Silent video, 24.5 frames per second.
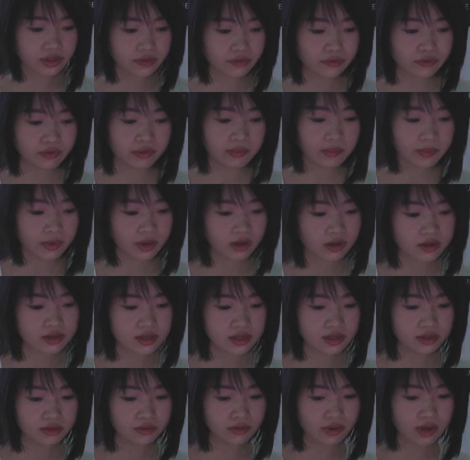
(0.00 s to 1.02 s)
different because
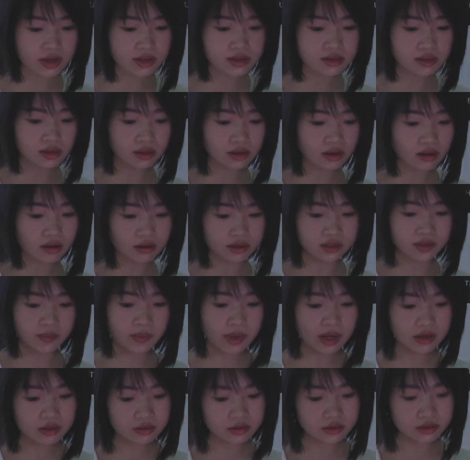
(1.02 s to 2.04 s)
he writes a lot
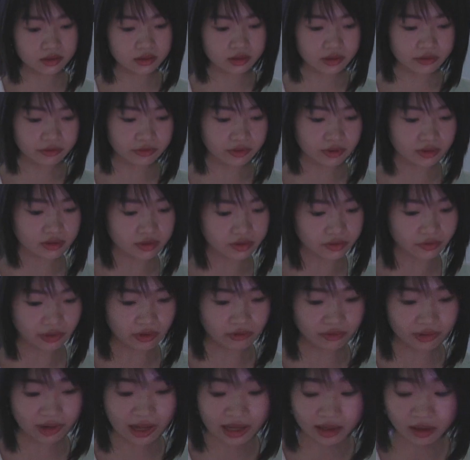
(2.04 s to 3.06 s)
about the philosophy
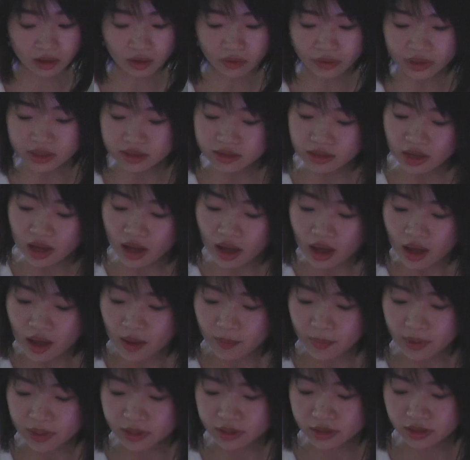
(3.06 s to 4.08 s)
of language,
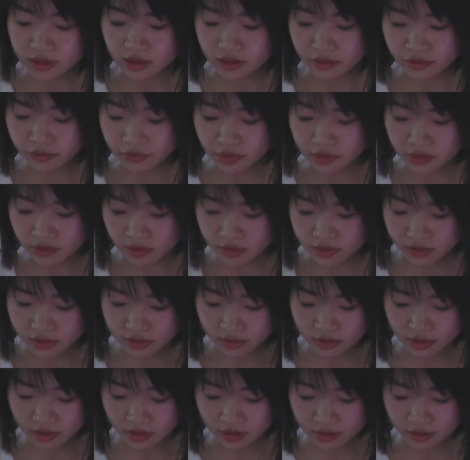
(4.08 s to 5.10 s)
but he evokes